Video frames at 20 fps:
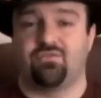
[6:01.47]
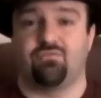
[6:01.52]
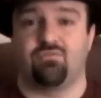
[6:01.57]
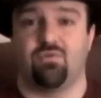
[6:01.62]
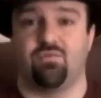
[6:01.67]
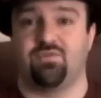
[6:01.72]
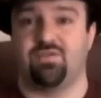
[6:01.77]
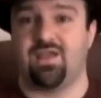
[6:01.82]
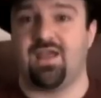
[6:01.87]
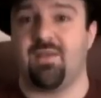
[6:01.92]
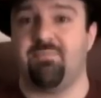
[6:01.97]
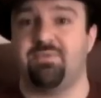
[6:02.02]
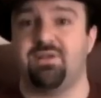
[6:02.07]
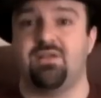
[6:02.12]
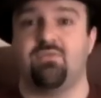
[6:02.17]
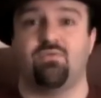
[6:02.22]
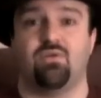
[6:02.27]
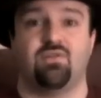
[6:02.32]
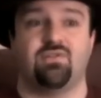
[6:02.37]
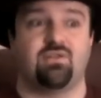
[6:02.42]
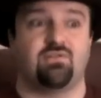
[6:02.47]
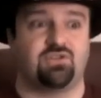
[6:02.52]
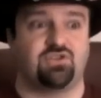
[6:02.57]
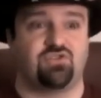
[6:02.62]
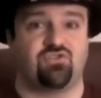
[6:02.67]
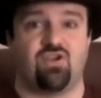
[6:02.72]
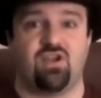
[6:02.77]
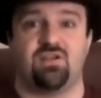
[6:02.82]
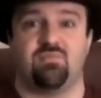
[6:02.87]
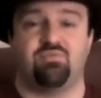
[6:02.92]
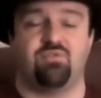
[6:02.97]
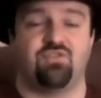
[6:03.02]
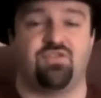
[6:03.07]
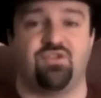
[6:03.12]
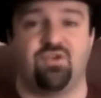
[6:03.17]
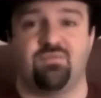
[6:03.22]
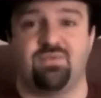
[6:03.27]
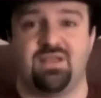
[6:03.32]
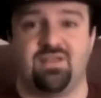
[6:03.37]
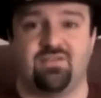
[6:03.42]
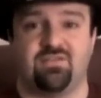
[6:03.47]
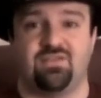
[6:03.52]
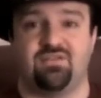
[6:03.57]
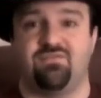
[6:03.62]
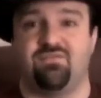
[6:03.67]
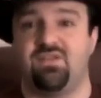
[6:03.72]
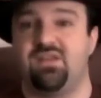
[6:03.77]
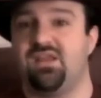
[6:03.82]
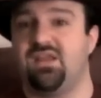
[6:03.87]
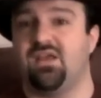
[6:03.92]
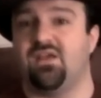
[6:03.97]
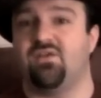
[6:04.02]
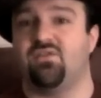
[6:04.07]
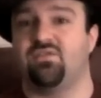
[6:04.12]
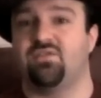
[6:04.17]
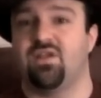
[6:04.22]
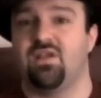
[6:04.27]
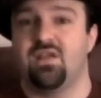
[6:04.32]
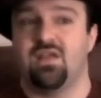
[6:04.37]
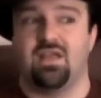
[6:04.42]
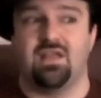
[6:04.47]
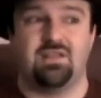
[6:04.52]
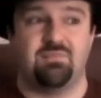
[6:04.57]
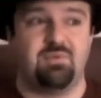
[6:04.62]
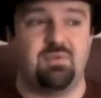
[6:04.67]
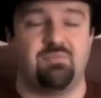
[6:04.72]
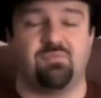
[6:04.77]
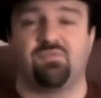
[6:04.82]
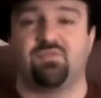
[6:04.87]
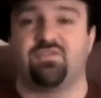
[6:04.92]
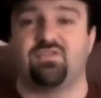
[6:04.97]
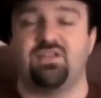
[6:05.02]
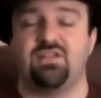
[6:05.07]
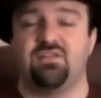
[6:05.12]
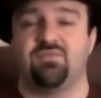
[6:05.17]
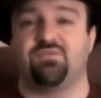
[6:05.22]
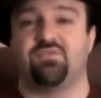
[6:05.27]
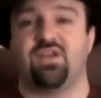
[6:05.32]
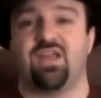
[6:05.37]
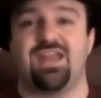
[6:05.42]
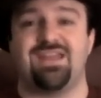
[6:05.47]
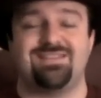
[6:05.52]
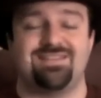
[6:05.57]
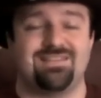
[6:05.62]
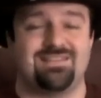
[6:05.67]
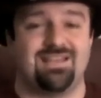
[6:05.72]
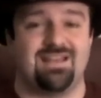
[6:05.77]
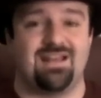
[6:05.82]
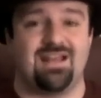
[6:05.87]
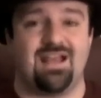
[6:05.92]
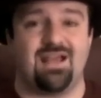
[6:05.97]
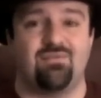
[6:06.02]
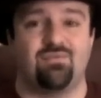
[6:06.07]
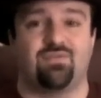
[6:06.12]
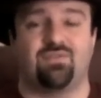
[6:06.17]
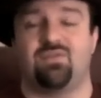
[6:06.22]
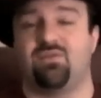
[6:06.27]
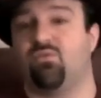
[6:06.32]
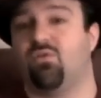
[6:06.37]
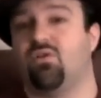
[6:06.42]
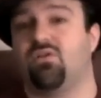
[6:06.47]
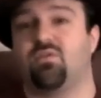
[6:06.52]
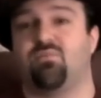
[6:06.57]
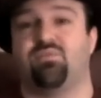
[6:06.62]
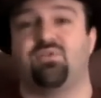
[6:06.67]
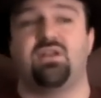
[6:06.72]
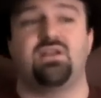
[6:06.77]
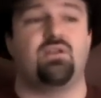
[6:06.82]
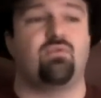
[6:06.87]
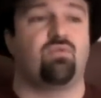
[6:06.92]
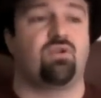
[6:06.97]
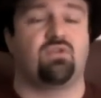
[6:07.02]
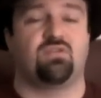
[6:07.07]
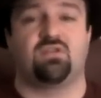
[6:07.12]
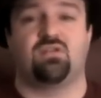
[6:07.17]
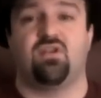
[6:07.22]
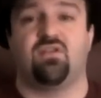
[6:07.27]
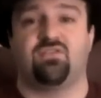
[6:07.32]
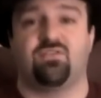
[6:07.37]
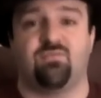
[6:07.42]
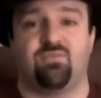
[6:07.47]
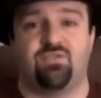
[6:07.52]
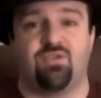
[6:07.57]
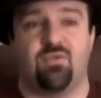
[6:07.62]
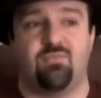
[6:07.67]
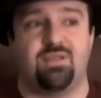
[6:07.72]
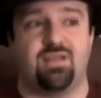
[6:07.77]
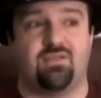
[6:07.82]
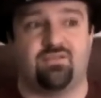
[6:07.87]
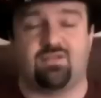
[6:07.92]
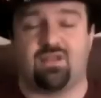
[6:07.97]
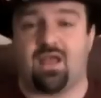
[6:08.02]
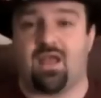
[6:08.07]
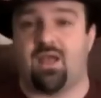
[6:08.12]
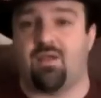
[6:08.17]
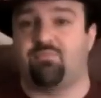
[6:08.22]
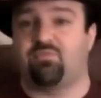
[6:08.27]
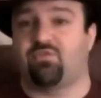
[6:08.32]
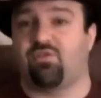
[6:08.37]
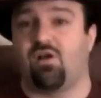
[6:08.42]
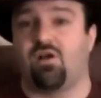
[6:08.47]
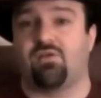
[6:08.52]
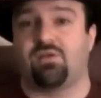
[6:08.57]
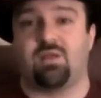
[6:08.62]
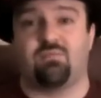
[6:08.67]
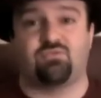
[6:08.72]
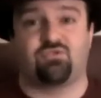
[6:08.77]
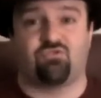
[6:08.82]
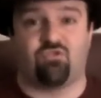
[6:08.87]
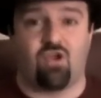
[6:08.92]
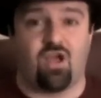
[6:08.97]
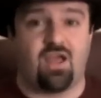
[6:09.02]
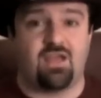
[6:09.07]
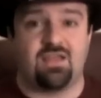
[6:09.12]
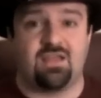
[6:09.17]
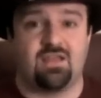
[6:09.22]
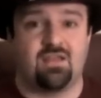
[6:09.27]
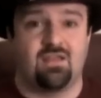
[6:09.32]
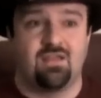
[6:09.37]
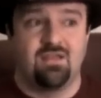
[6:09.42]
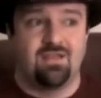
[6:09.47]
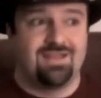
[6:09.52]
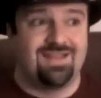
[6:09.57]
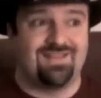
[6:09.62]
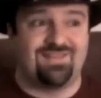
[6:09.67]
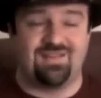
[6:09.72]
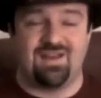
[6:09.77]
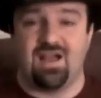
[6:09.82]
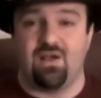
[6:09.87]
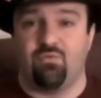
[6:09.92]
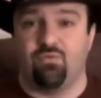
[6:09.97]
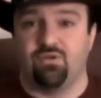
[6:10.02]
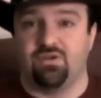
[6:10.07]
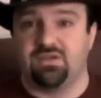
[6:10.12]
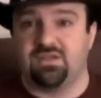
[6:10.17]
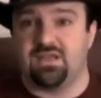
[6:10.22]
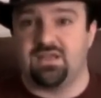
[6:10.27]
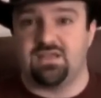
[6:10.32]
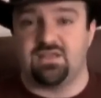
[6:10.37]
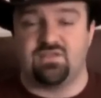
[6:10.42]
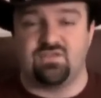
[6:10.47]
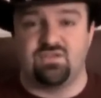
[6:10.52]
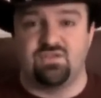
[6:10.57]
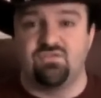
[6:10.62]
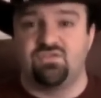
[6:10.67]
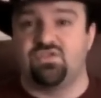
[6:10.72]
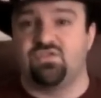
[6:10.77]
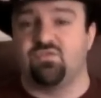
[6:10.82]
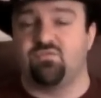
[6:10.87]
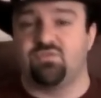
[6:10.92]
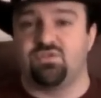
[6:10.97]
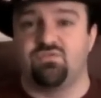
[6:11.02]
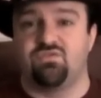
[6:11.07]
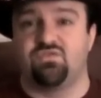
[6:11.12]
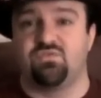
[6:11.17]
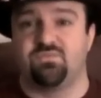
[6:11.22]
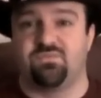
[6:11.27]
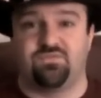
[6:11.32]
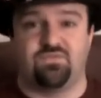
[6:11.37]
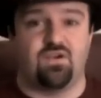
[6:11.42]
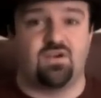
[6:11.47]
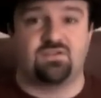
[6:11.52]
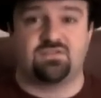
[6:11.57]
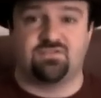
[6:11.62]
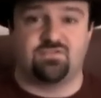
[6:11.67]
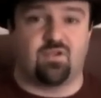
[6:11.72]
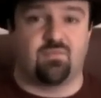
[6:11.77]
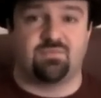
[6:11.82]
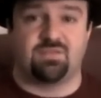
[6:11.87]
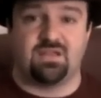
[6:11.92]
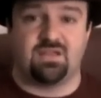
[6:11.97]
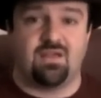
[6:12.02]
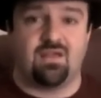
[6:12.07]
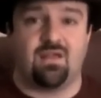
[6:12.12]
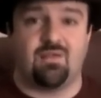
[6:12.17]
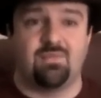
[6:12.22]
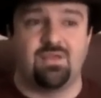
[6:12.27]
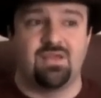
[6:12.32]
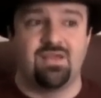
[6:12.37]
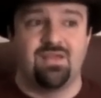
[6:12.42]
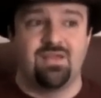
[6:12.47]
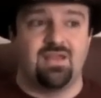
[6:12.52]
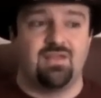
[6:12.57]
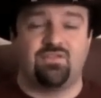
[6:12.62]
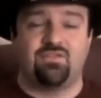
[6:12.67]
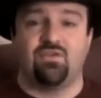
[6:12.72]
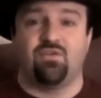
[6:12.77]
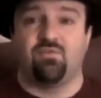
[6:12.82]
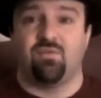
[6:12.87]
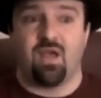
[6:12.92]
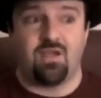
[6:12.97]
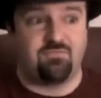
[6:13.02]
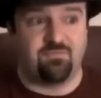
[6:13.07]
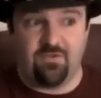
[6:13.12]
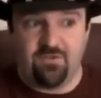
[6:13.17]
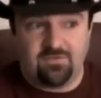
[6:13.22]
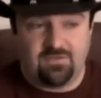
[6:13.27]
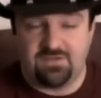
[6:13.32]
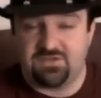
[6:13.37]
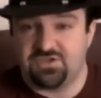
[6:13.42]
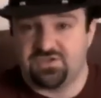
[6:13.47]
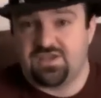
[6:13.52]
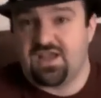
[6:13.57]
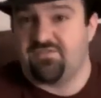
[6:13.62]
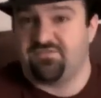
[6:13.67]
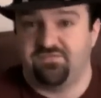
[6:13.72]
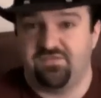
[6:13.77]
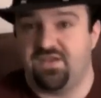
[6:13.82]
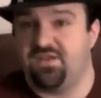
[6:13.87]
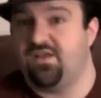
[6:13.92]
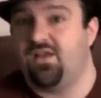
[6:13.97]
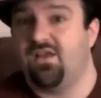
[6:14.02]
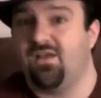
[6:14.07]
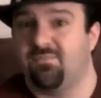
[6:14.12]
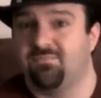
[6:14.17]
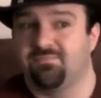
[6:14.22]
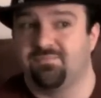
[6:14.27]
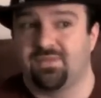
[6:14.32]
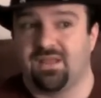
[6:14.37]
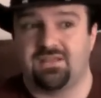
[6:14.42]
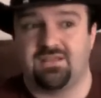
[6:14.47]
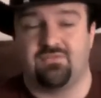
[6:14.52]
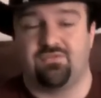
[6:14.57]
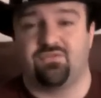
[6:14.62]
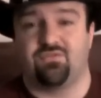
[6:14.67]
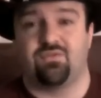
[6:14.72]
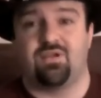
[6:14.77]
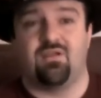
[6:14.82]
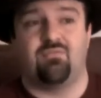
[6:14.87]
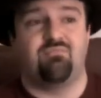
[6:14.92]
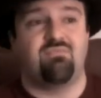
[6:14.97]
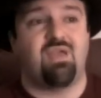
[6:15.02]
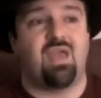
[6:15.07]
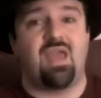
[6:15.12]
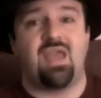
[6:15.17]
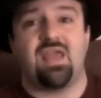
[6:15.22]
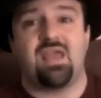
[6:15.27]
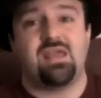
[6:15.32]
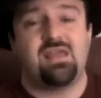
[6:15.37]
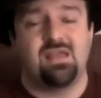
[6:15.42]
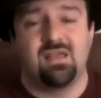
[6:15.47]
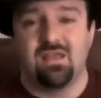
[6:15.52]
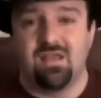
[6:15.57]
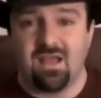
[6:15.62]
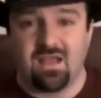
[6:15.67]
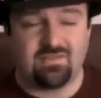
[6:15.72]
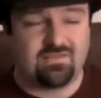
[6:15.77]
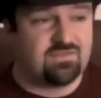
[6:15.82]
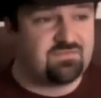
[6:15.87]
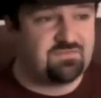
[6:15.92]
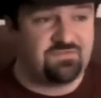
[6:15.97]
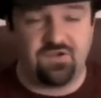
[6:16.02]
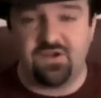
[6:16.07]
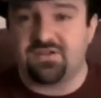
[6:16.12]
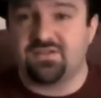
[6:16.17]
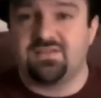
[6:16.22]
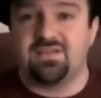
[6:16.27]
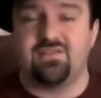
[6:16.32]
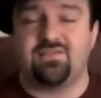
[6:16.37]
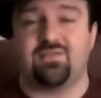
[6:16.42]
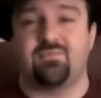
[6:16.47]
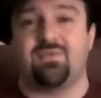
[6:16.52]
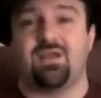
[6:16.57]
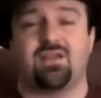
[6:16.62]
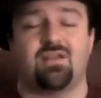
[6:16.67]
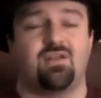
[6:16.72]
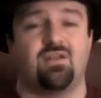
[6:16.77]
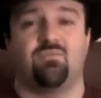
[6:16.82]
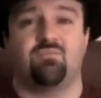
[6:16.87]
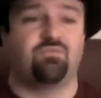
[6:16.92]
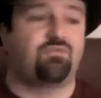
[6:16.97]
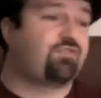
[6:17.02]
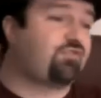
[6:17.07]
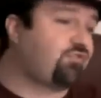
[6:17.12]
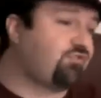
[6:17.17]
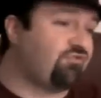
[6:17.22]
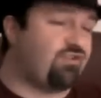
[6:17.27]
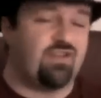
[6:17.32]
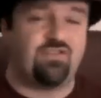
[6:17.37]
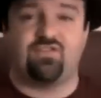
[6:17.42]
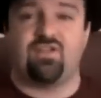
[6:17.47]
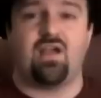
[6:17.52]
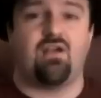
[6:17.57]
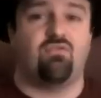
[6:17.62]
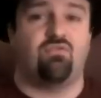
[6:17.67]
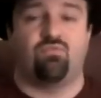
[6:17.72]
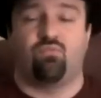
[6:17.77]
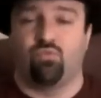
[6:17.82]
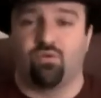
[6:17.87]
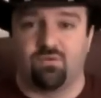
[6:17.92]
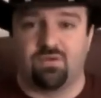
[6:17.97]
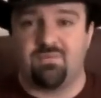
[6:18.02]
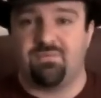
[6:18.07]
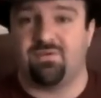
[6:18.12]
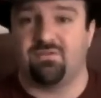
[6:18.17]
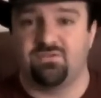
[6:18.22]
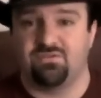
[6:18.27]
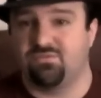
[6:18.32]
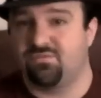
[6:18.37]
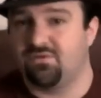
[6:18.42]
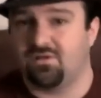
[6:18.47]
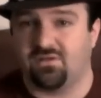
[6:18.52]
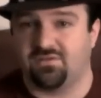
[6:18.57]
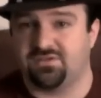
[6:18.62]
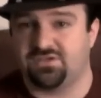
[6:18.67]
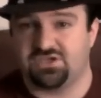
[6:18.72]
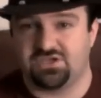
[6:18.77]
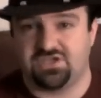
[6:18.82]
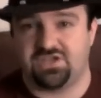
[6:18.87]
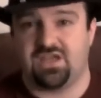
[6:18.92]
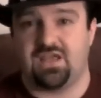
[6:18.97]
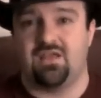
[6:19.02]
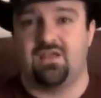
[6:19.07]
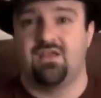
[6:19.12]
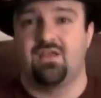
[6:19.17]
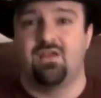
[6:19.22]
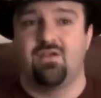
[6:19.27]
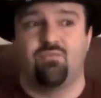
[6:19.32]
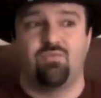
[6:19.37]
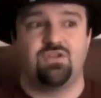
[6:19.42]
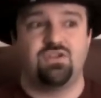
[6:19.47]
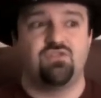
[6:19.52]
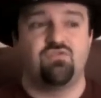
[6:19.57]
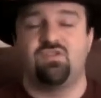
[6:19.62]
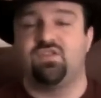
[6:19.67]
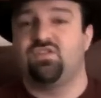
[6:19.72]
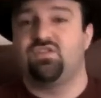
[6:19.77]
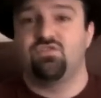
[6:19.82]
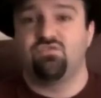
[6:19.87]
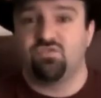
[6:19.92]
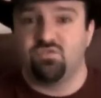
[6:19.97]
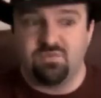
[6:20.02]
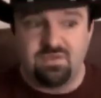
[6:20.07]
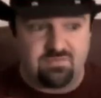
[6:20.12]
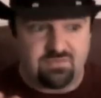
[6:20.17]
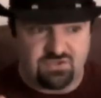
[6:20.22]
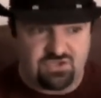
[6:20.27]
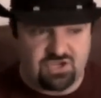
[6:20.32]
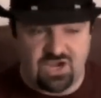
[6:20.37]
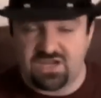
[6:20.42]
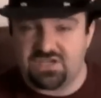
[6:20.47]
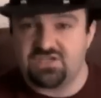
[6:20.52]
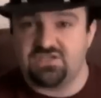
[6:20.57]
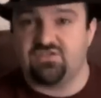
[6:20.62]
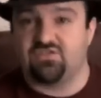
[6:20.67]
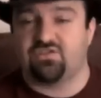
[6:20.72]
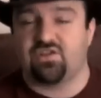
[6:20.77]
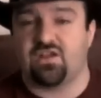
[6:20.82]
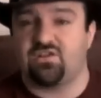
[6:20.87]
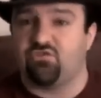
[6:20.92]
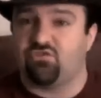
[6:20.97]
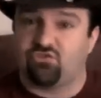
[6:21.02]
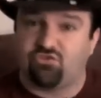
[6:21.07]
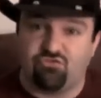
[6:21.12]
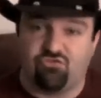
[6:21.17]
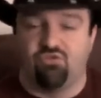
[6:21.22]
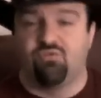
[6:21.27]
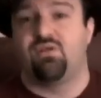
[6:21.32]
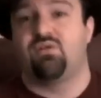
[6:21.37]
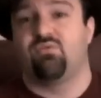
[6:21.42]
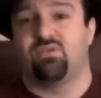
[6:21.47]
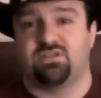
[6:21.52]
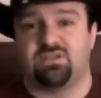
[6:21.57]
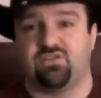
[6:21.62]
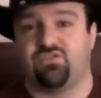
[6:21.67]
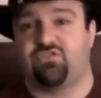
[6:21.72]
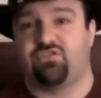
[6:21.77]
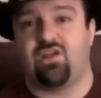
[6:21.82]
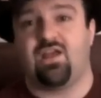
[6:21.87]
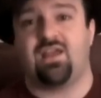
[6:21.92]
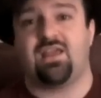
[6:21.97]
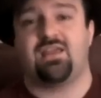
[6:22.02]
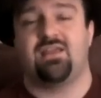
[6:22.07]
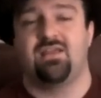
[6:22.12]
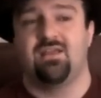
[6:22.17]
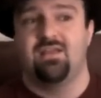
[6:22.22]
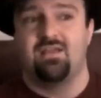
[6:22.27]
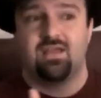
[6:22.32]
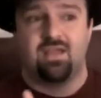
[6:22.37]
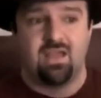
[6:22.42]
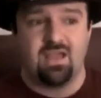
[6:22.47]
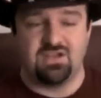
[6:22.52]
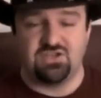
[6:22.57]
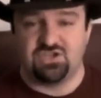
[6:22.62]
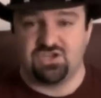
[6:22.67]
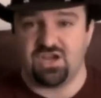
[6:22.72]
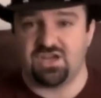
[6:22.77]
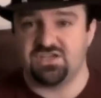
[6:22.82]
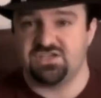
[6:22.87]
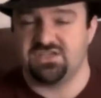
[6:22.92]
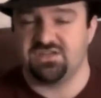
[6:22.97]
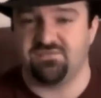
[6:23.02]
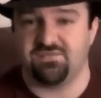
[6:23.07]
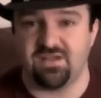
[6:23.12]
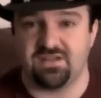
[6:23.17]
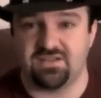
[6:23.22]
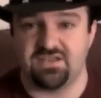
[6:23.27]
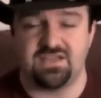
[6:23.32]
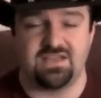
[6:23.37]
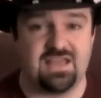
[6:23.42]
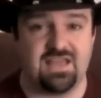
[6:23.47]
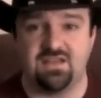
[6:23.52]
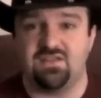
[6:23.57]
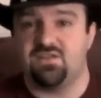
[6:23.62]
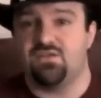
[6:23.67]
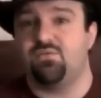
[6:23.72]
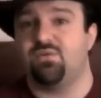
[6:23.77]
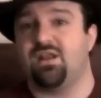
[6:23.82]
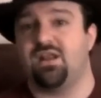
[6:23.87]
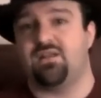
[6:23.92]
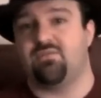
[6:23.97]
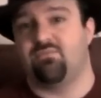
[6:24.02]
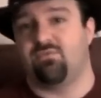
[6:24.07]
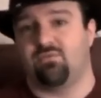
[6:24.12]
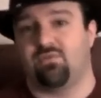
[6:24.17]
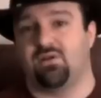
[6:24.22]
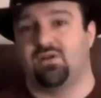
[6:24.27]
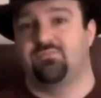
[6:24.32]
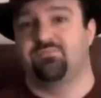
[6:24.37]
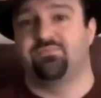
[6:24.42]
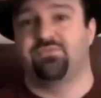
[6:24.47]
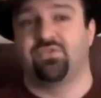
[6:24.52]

So what was happening was I was trying to put thumbnails on the videos, and the people weren't seeing them for eight to ten hours, and they were all complaining, "Where are the custom thumbnails?" Like, I'm sorry, I'm trying, it's not working. It's YouTube. YouTube fucked something up, and so I finally just got fed up. I think it was around May. I said, "Fuck this! I'm not gonna stress out and worry about doing all this shit when you, YouTube keeps changing their site and screwing with their site and changing the fact that you can't do it anymore."